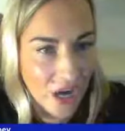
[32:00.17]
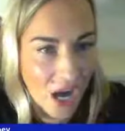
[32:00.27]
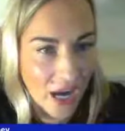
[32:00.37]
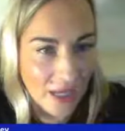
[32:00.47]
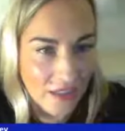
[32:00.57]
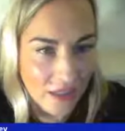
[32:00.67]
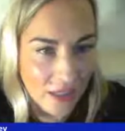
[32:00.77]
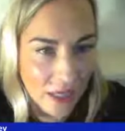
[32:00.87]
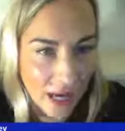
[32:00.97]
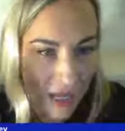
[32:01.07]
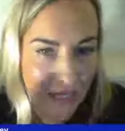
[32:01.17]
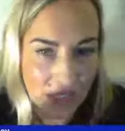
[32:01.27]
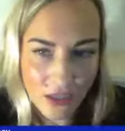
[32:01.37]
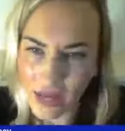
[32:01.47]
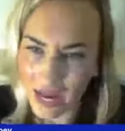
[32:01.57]
God,
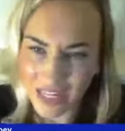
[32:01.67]
hallelujah.